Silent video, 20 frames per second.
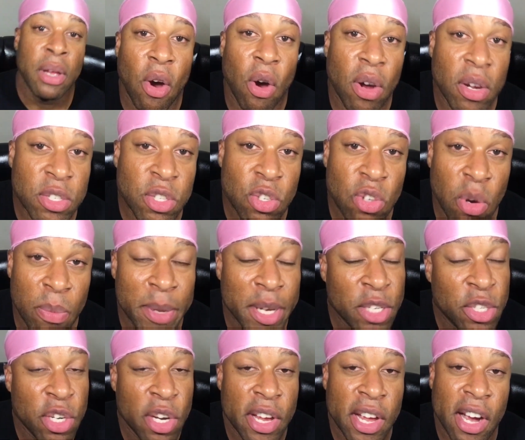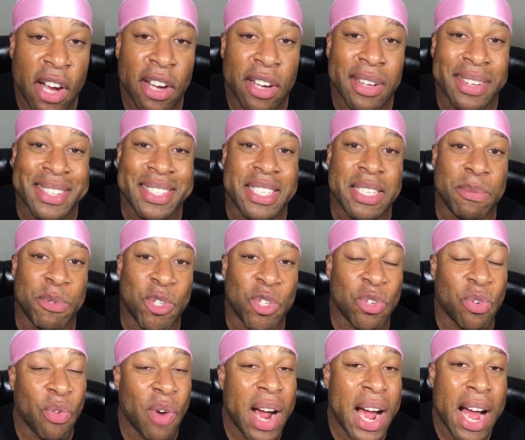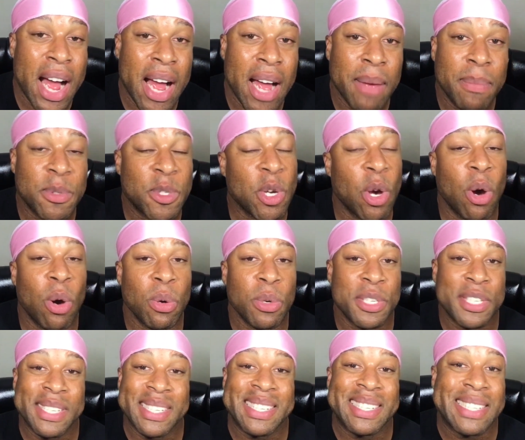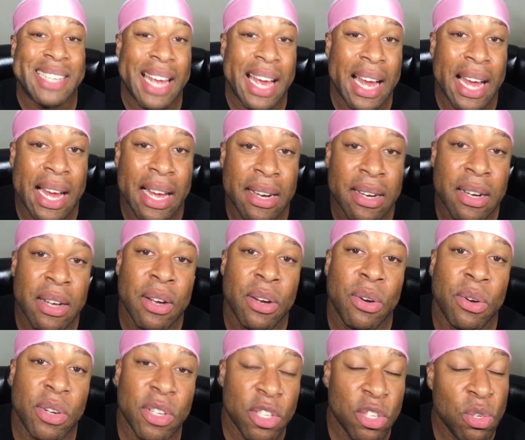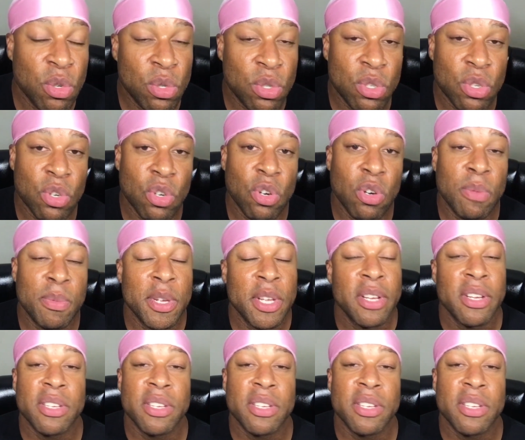Also, make sure y'all subscribe to OceanShaud on YouTube.